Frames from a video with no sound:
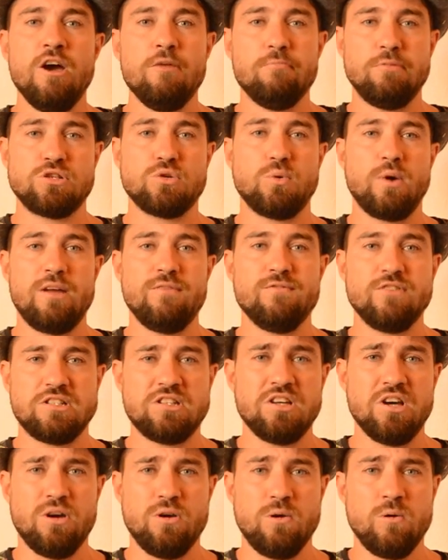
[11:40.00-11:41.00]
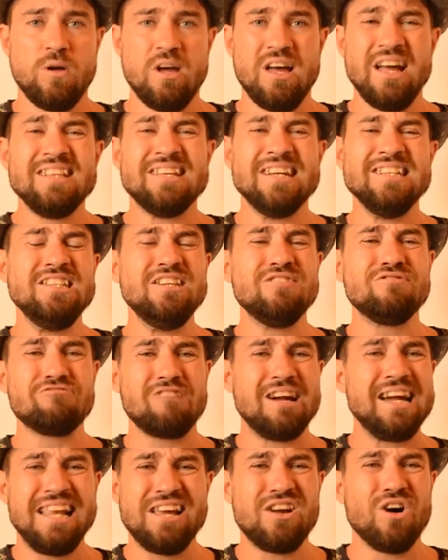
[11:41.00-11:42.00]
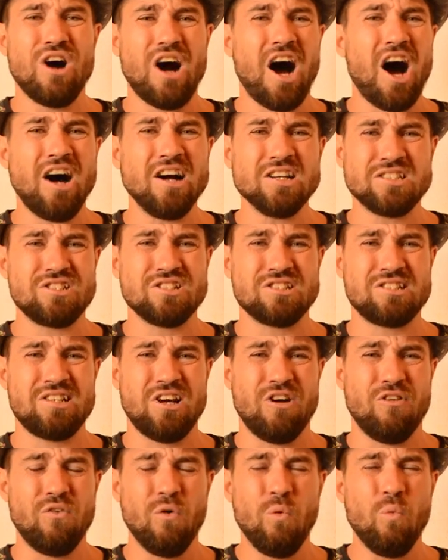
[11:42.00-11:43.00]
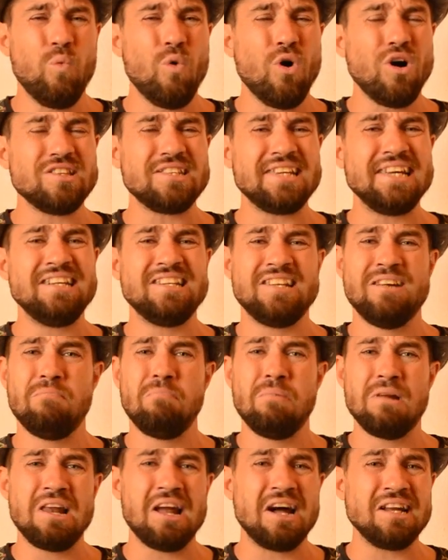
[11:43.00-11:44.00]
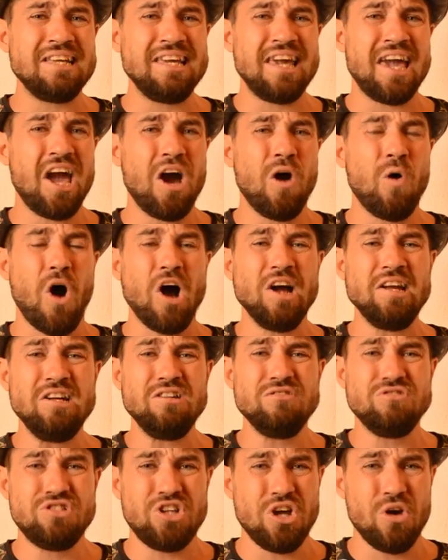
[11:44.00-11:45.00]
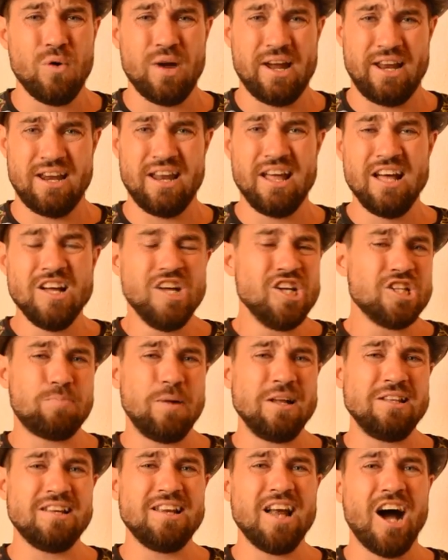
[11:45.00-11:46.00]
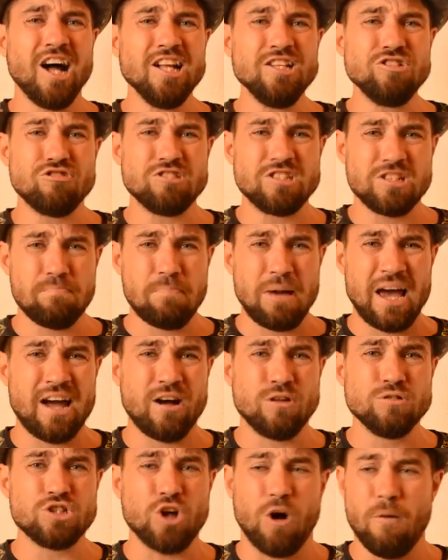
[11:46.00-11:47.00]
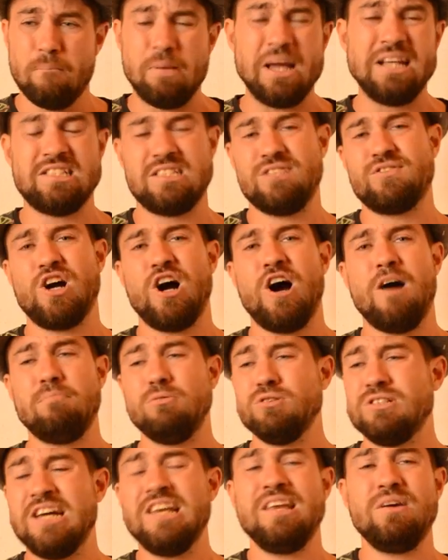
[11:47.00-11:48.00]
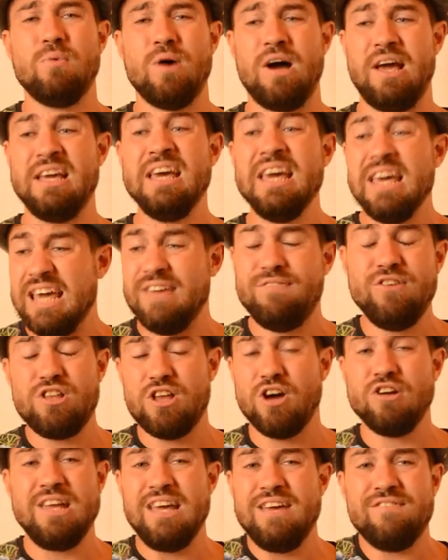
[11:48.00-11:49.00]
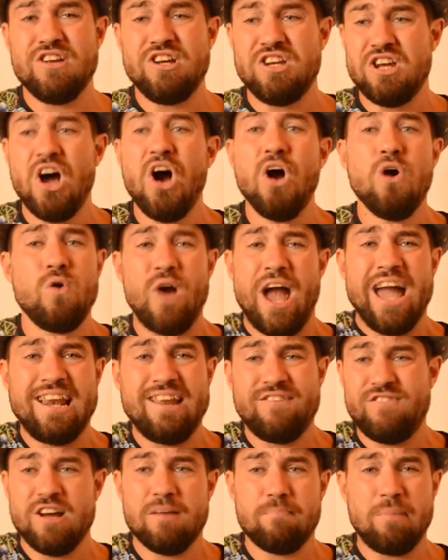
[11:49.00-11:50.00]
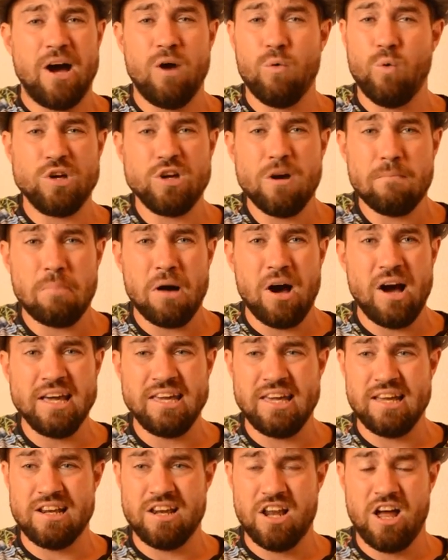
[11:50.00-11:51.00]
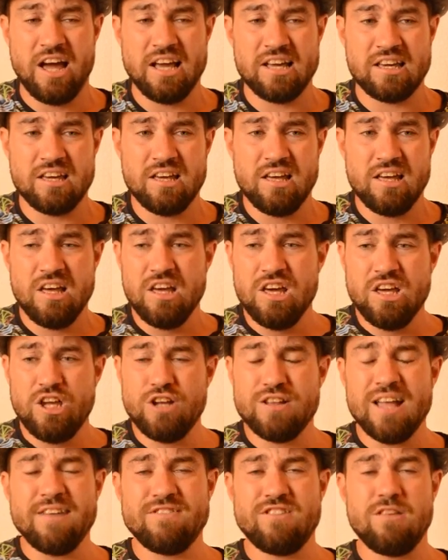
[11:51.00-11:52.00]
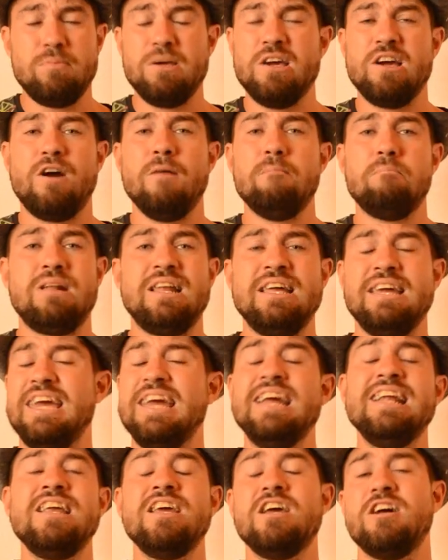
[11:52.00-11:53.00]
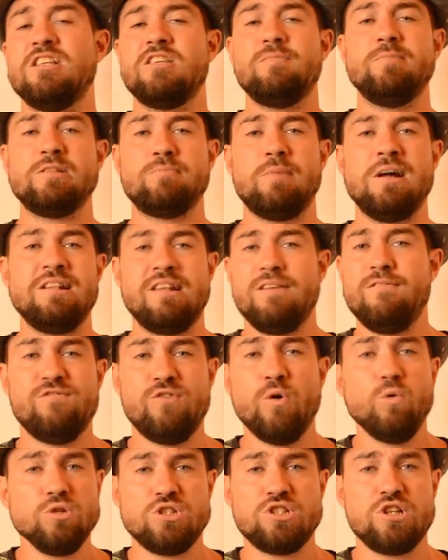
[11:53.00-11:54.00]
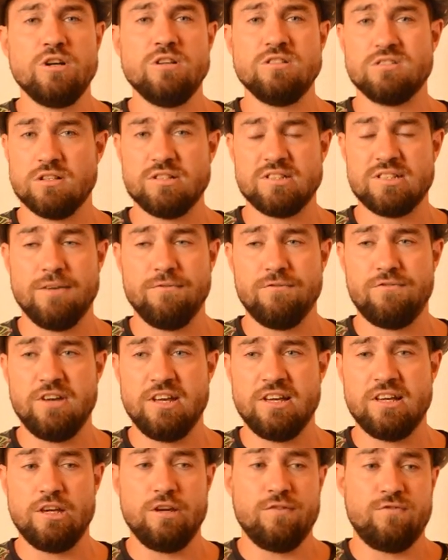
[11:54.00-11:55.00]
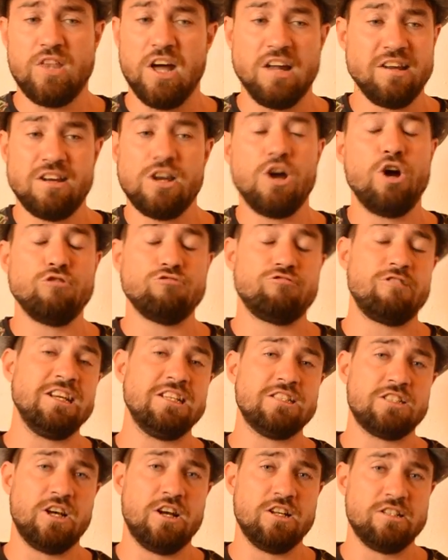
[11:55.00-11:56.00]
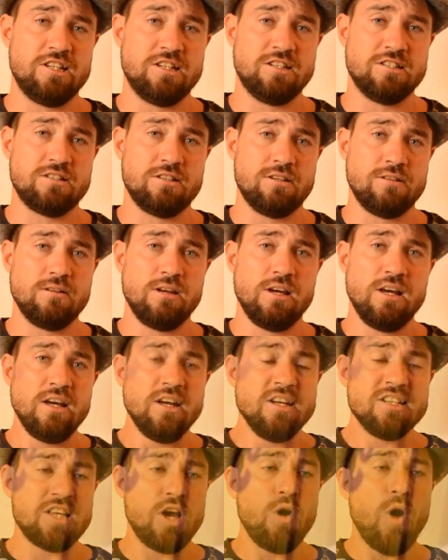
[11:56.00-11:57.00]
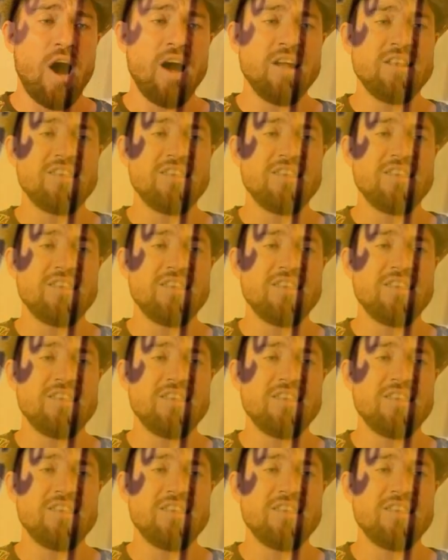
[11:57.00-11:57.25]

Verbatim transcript: between the two, then you've really got to ask yourself, what in the bloody hell are you doing spending hundreds of pounds on pieces of cardboard anyway if you don't even know anything about what you're buying? Like, You'd have to be a complete idiot to be spending fortunes on something you've done no research into. So I